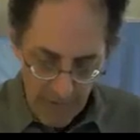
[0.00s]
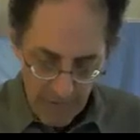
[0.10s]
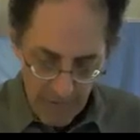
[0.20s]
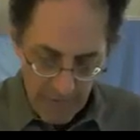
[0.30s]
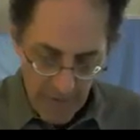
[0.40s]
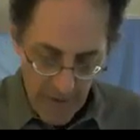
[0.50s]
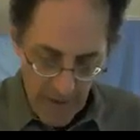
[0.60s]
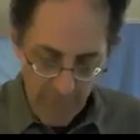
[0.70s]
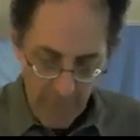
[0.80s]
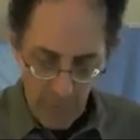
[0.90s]
this
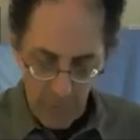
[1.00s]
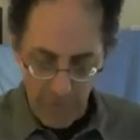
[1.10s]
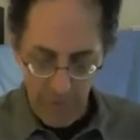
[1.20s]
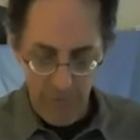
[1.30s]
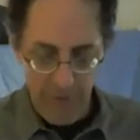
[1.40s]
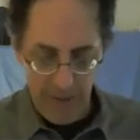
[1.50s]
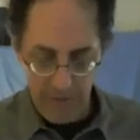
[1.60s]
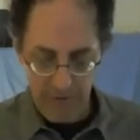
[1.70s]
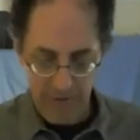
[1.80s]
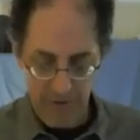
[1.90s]
m equals 2
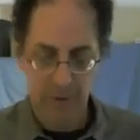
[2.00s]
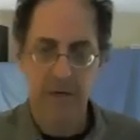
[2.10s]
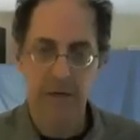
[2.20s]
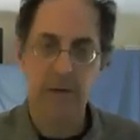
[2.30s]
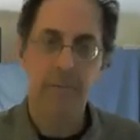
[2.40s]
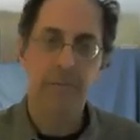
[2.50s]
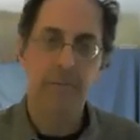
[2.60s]
vector shown here,